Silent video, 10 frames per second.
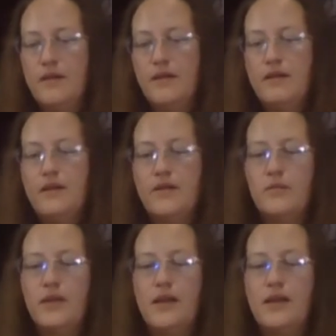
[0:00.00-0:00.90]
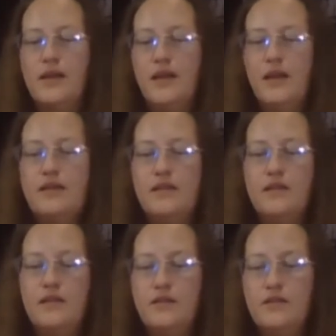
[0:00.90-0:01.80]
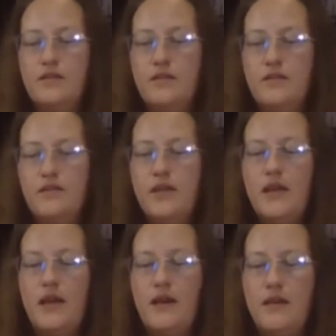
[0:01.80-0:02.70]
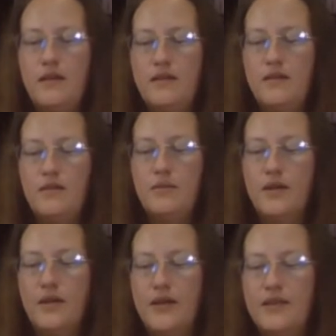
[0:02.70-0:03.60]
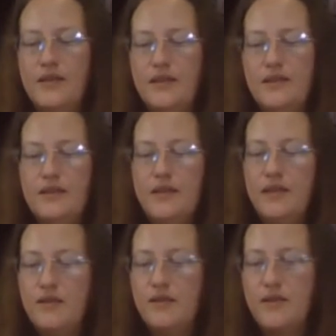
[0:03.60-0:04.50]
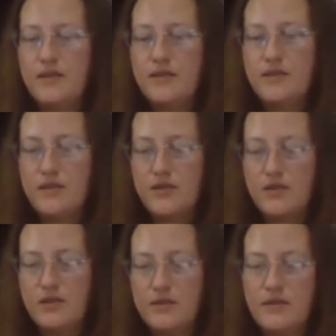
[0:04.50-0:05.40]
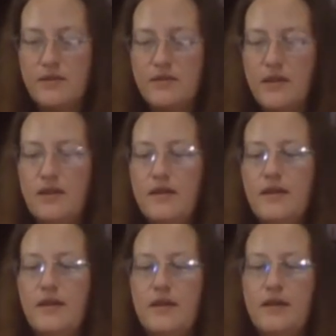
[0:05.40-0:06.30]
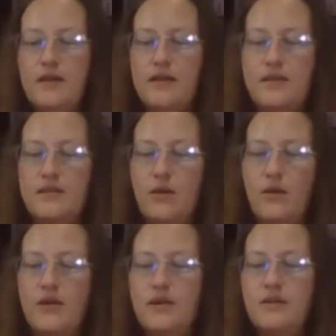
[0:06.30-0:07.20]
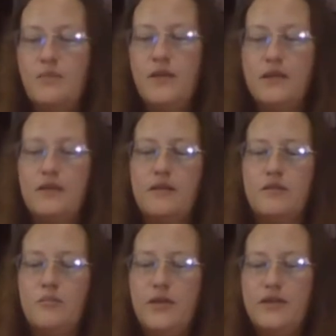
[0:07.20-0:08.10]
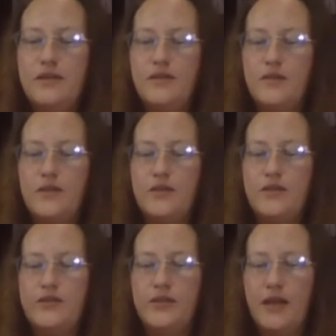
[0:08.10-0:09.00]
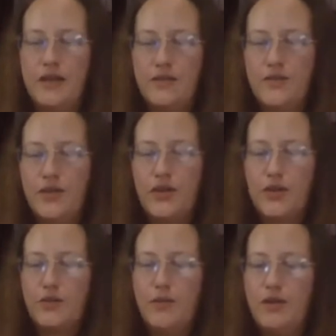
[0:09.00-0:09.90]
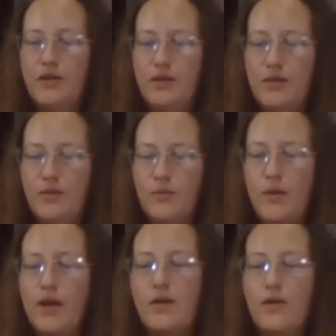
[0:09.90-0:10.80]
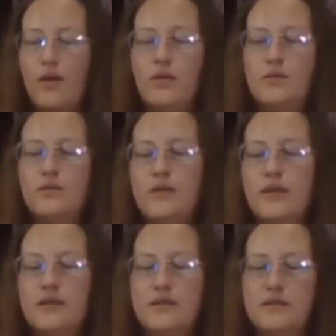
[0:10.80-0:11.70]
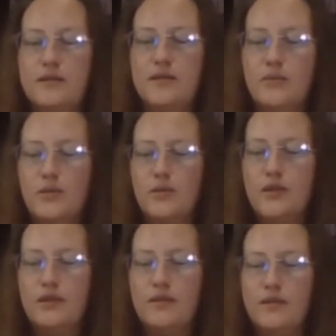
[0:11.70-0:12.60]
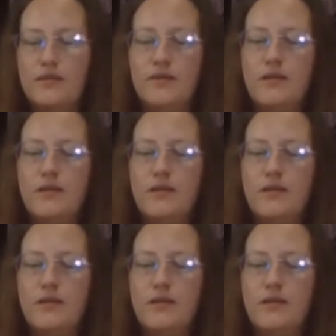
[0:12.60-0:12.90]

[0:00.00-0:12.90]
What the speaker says: Now when I get to the end where I did the decrease stitches, it's going to be a little bit difficult to kind of determine where the hole is in between